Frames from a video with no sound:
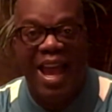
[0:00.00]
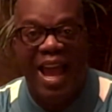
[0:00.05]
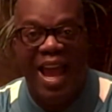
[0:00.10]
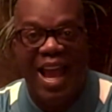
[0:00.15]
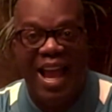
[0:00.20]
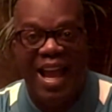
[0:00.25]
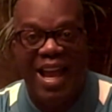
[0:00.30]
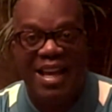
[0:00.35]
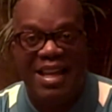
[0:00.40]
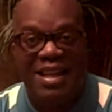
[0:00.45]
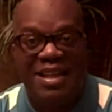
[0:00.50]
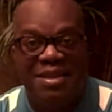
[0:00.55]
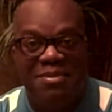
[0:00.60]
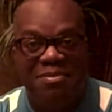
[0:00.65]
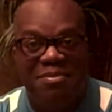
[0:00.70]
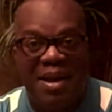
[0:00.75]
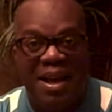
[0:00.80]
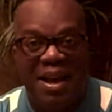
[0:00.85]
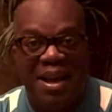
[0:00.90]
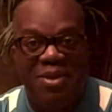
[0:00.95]
And
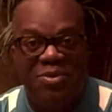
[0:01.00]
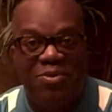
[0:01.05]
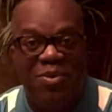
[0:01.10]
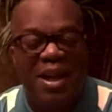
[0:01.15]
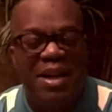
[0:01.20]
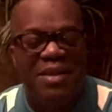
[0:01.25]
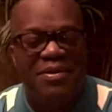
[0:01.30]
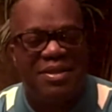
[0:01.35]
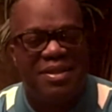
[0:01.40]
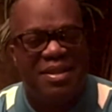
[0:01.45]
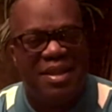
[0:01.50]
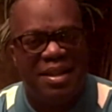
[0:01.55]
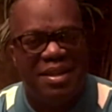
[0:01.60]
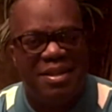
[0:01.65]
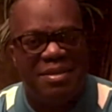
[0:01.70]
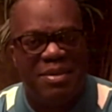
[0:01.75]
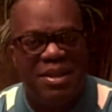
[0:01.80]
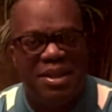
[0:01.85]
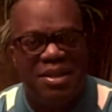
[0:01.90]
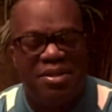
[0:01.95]
my wife said
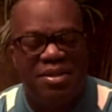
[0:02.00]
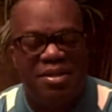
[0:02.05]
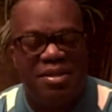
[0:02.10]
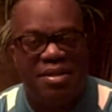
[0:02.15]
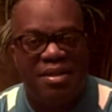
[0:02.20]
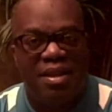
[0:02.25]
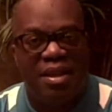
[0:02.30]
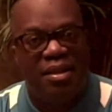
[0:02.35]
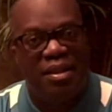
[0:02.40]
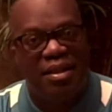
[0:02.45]
to me, she said,